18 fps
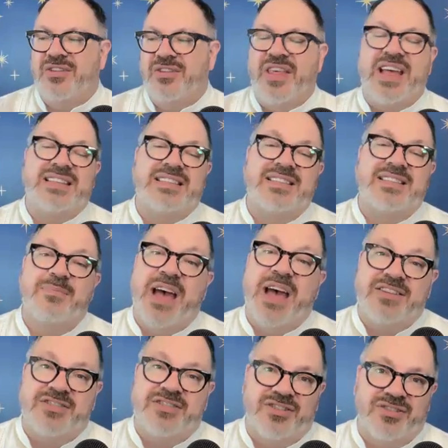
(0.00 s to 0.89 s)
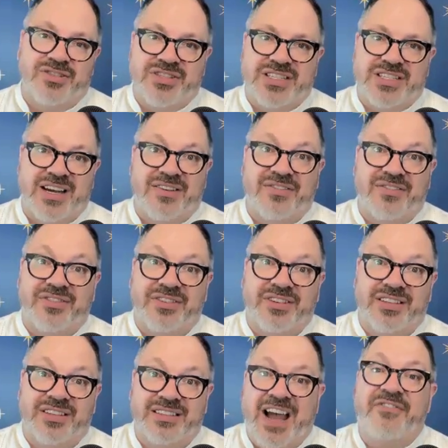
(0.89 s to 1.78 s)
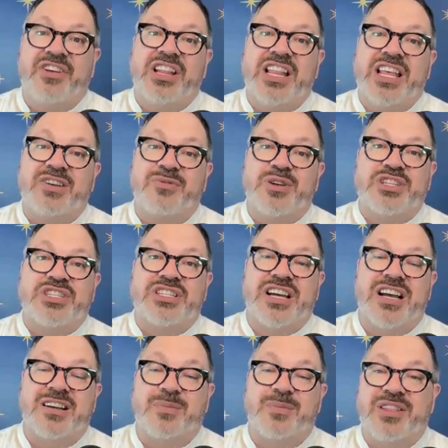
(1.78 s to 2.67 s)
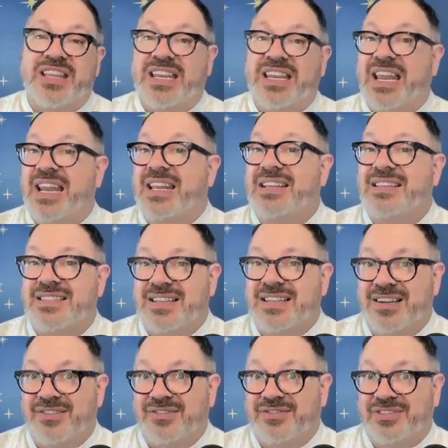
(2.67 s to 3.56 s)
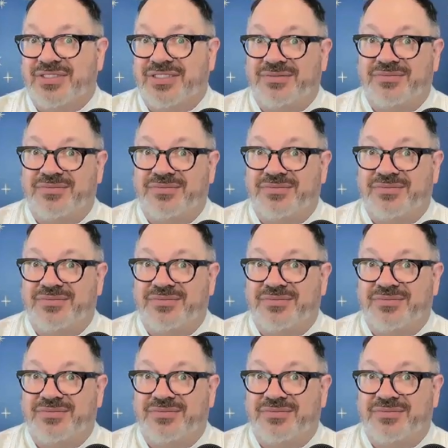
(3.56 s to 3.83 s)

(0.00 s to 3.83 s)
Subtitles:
So that's the magical stuff. I feel like we should talk about the knitting stuff.